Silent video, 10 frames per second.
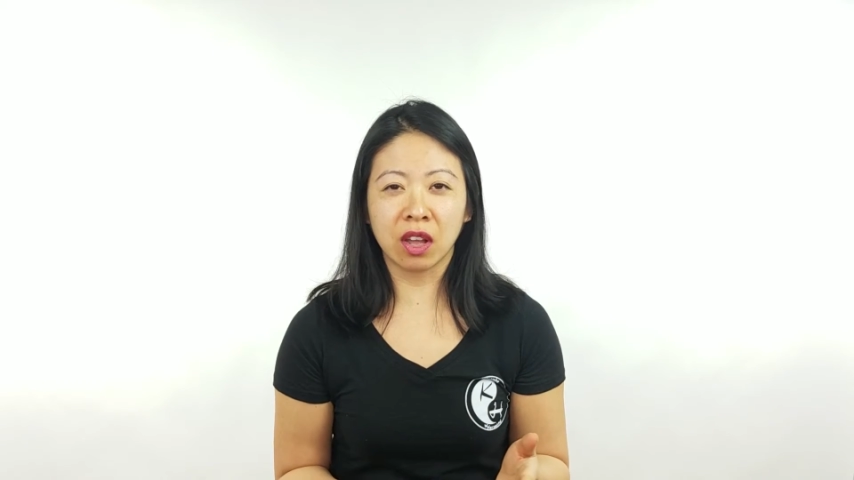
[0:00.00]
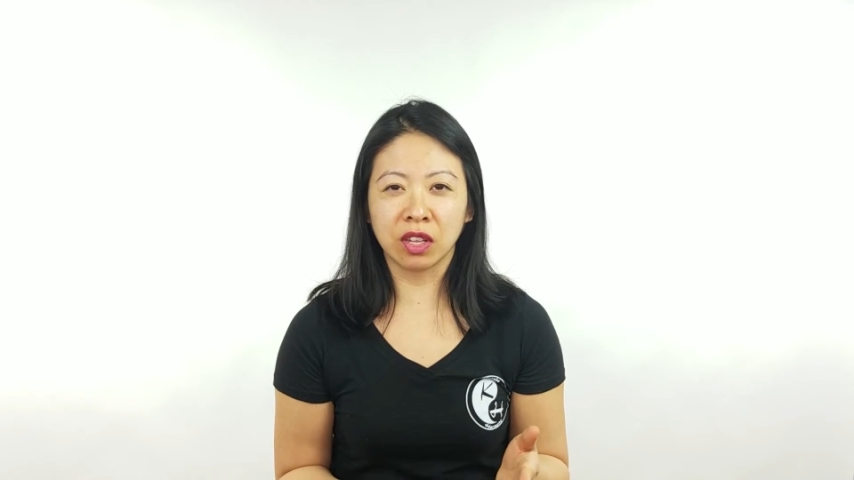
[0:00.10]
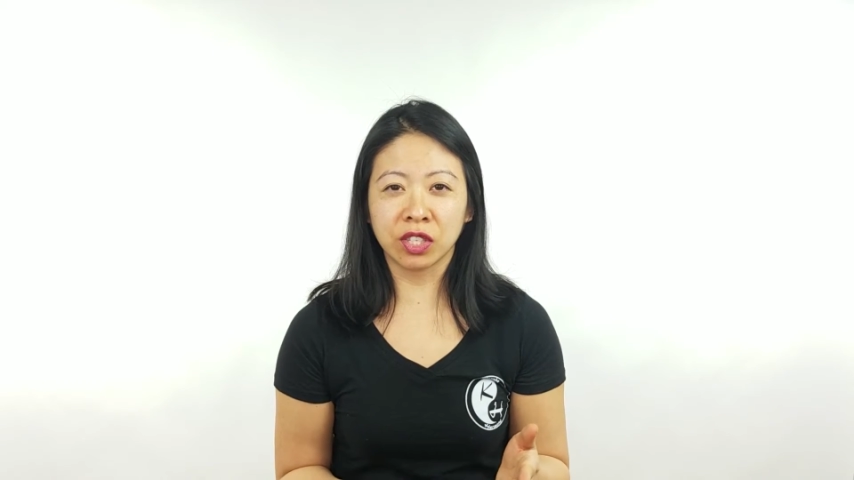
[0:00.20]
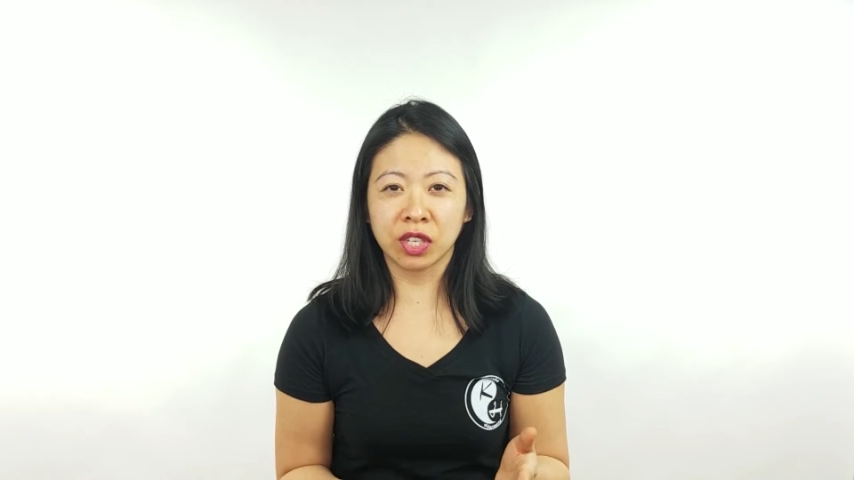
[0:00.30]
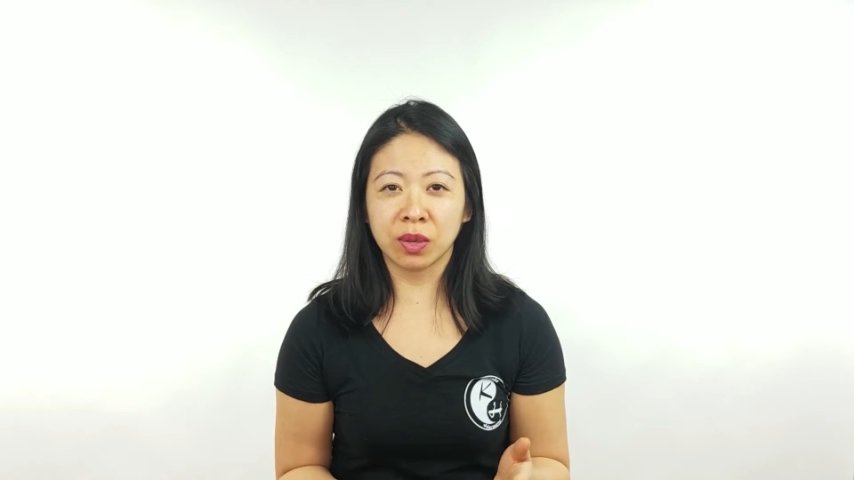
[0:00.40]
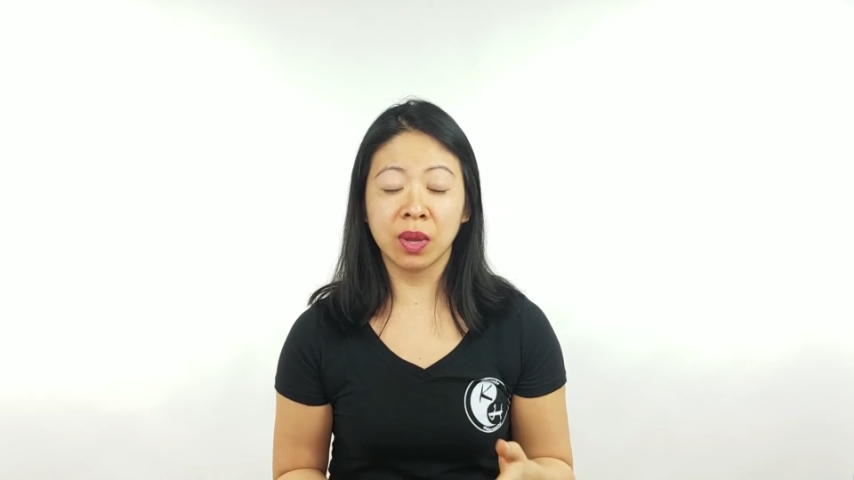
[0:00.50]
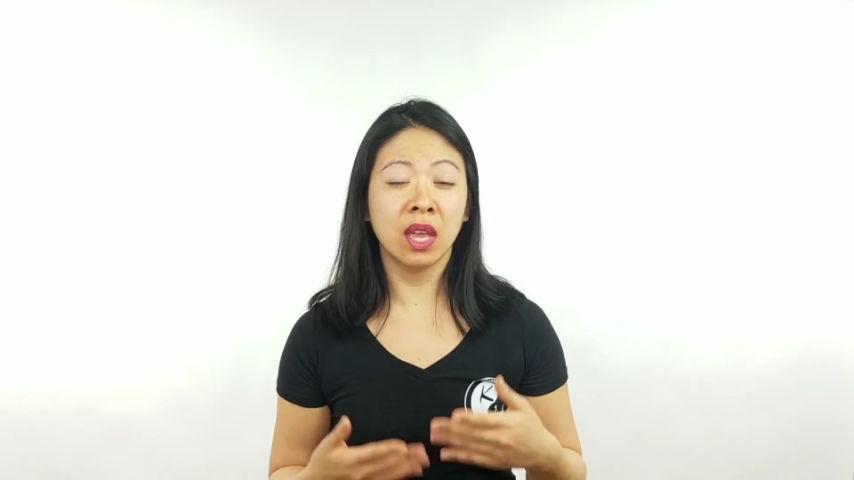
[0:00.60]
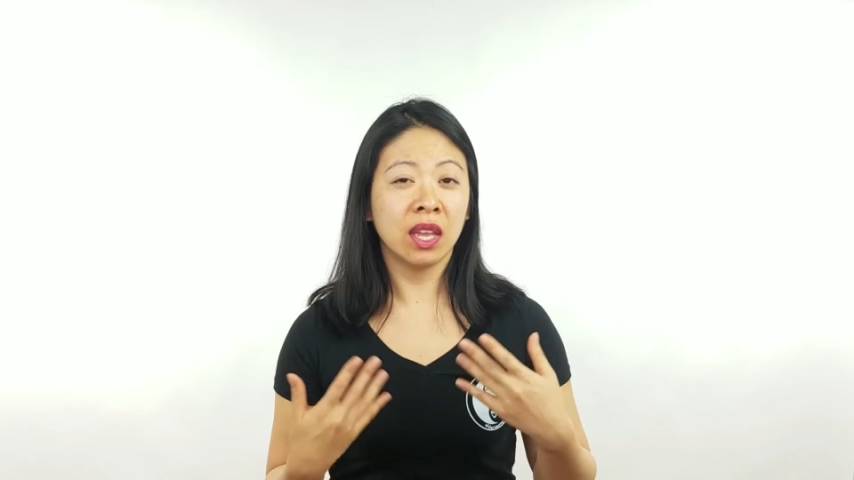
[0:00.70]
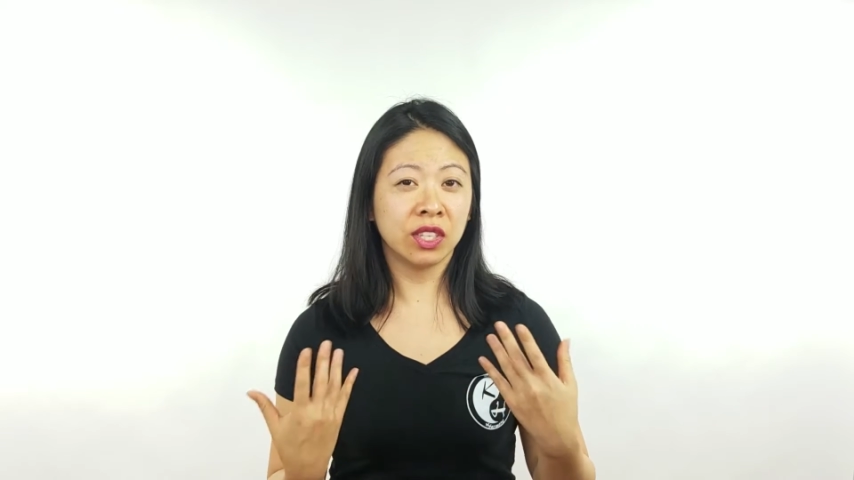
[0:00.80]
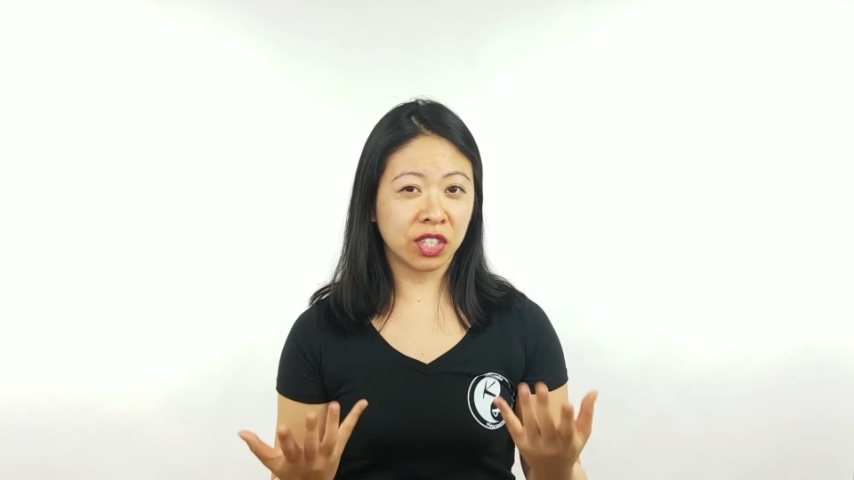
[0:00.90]
also
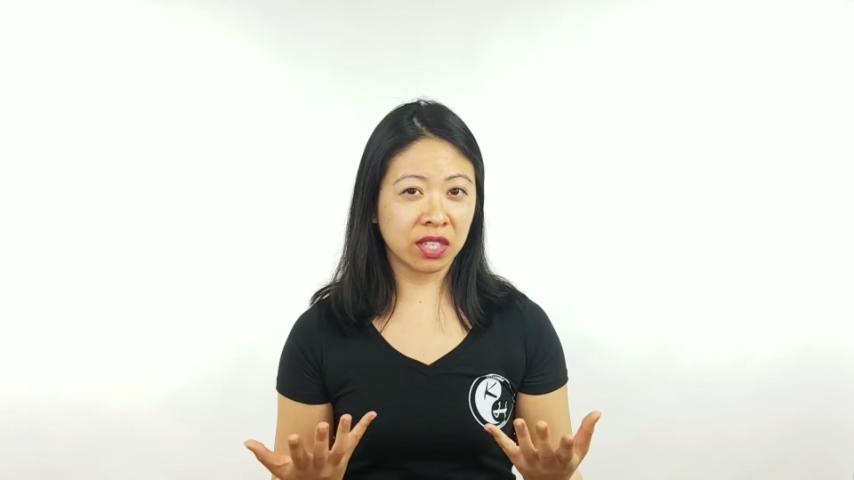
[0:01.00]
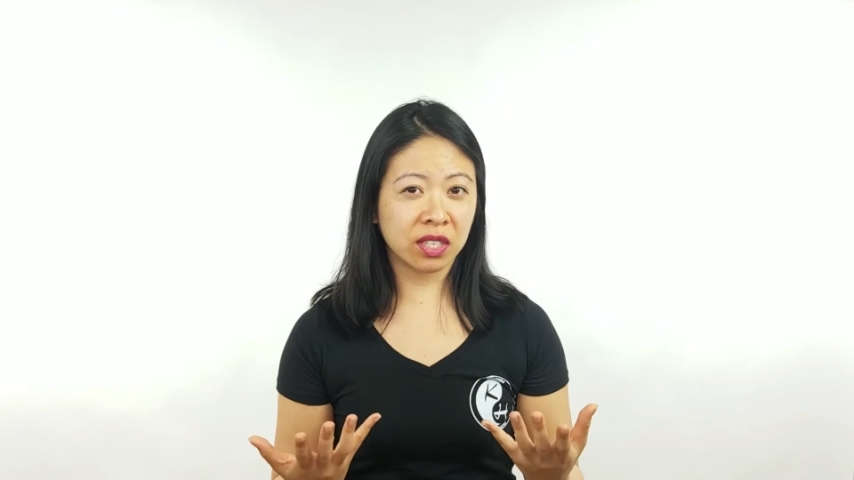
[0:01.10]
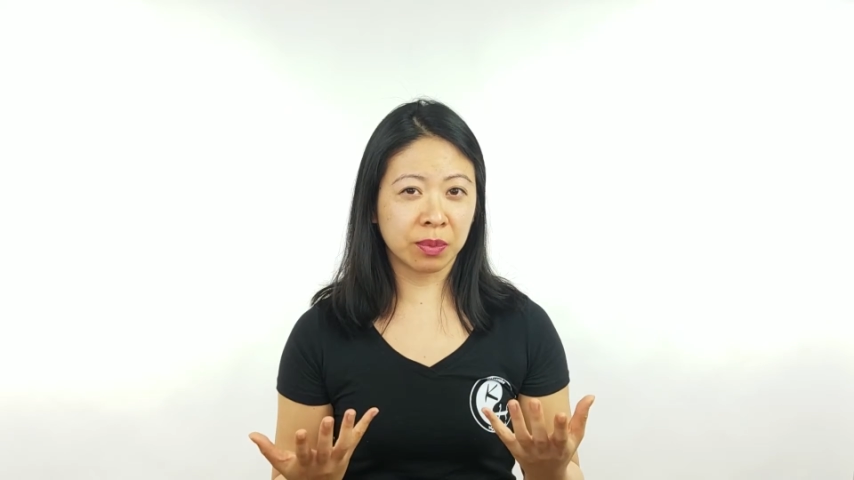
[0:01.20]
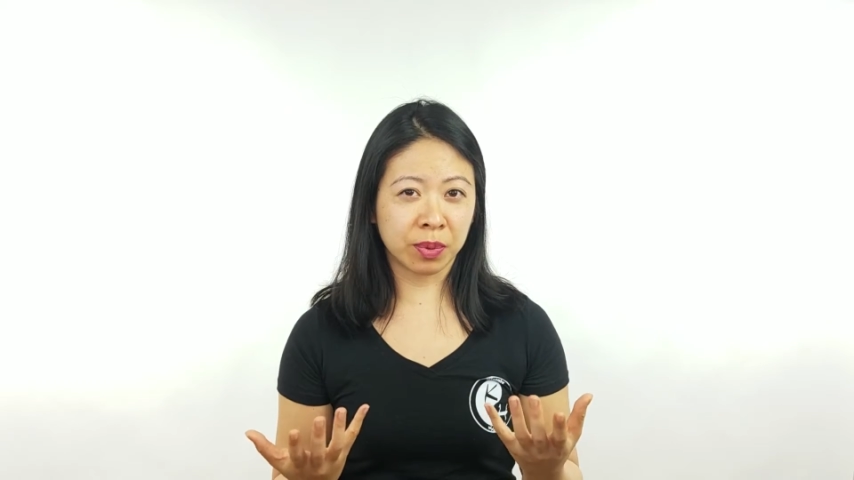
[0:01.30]
just a